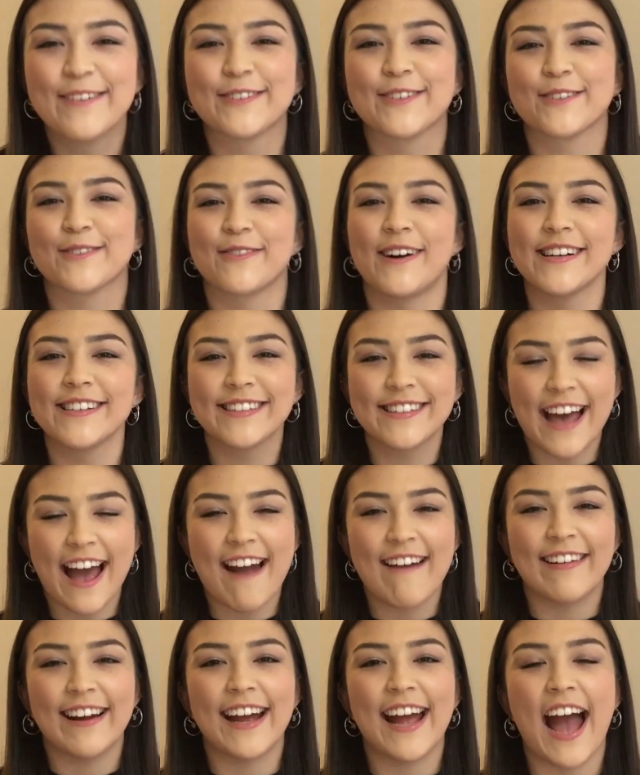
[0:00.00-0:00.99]
which was quite
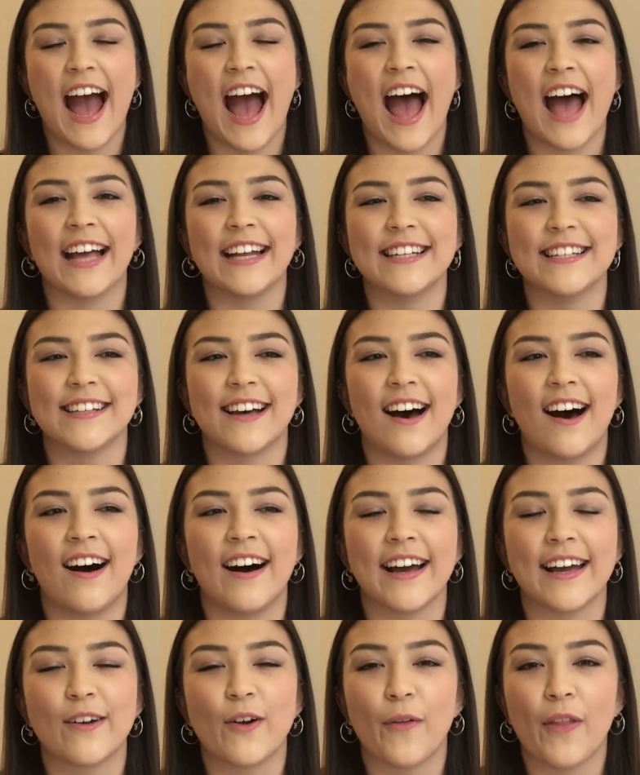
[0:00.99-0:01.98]
scary and
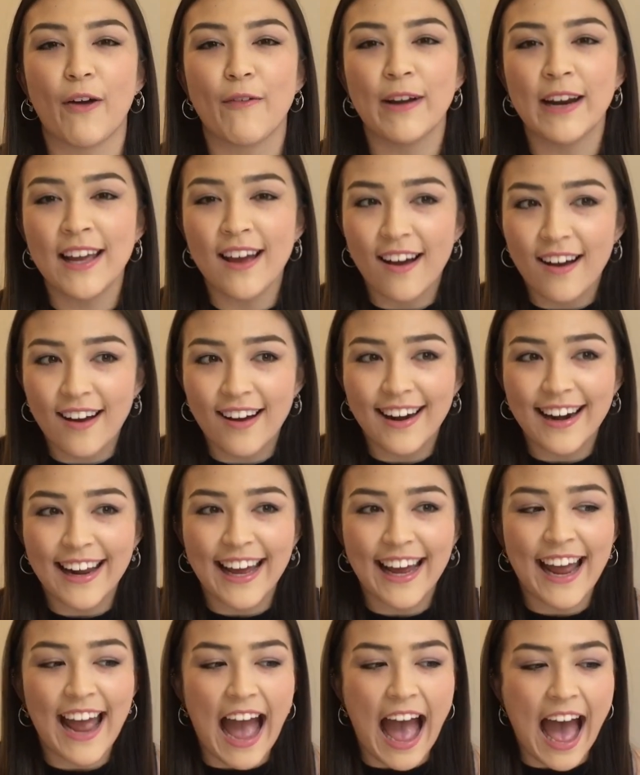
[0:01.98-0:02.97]
I got there really
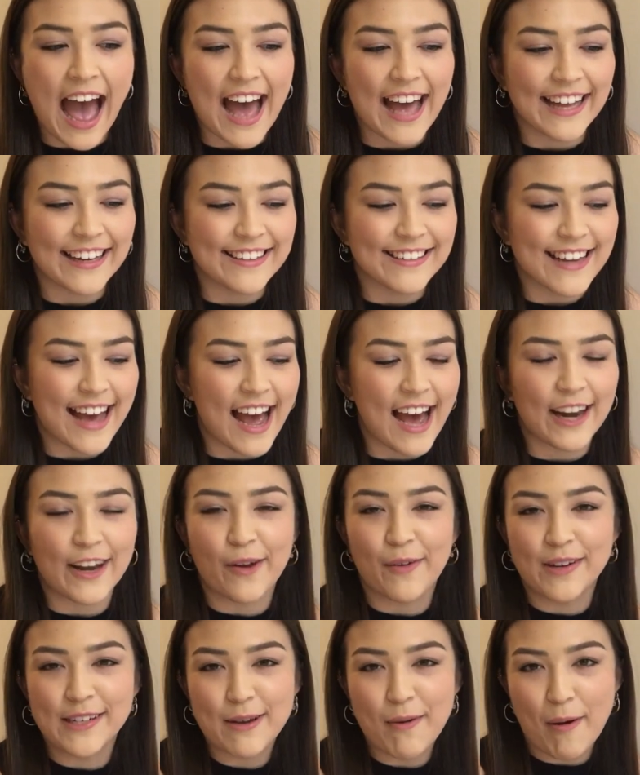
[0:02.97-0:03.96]
early and had
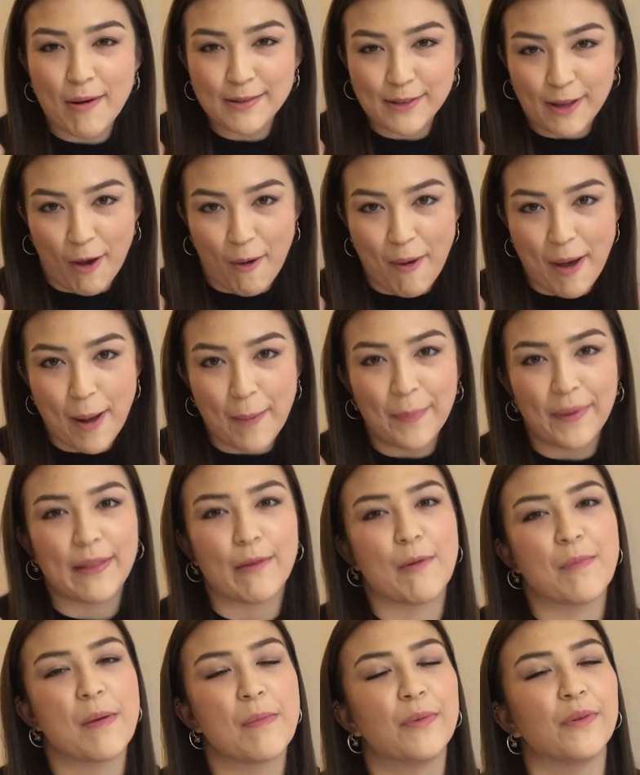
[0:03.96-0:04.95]
no idea where I was going, but there
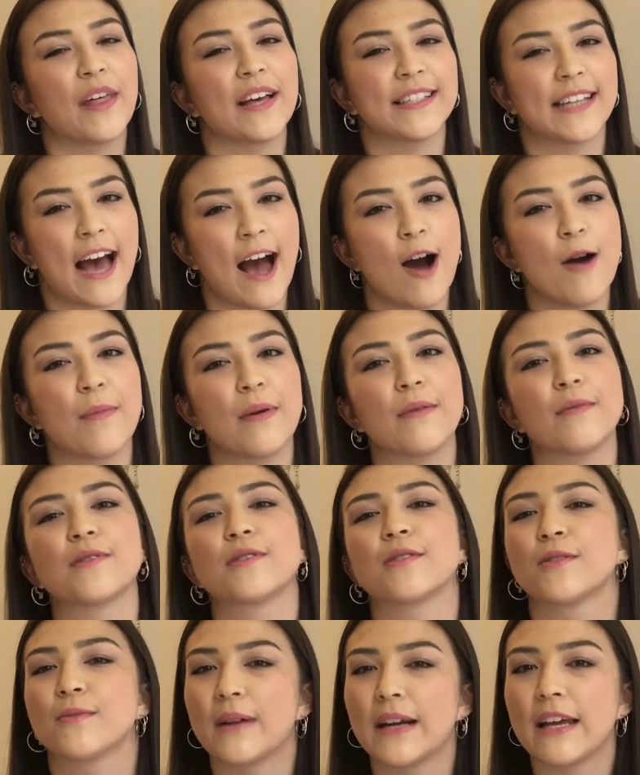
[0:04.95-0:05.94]
were people there to help me, which
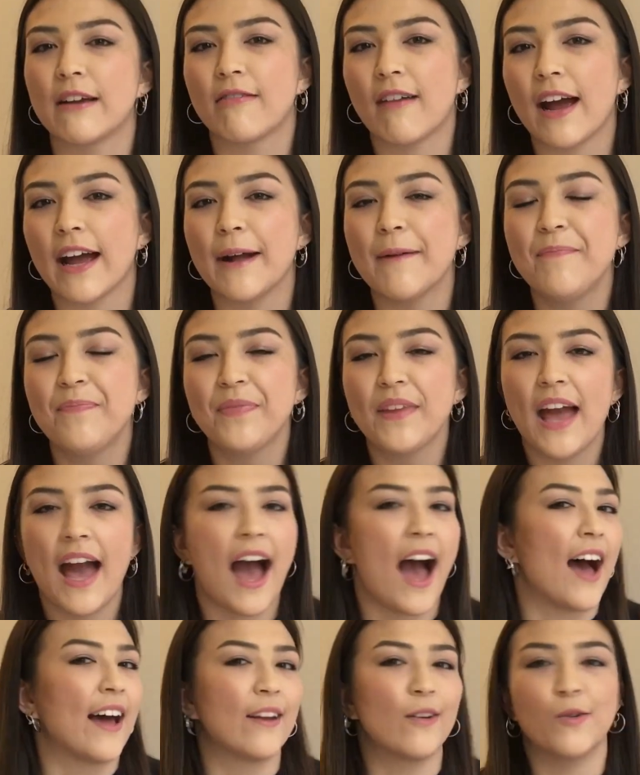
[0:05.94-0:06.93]
was really great
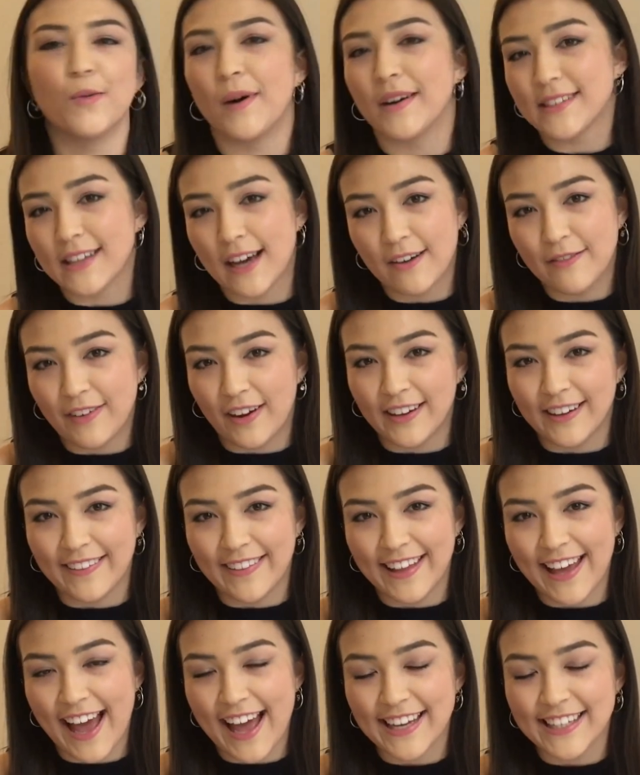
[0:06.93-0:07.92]
and it all worked out fine in
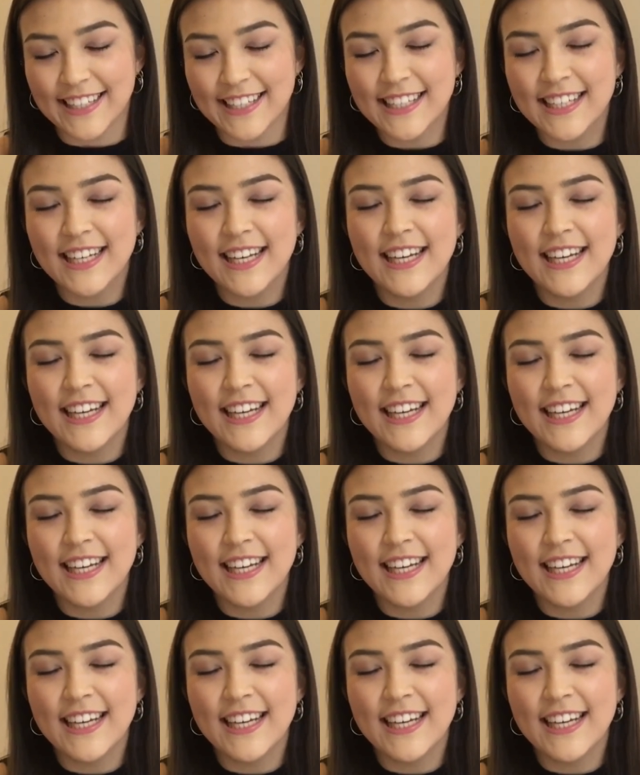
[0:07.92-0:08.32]
the end.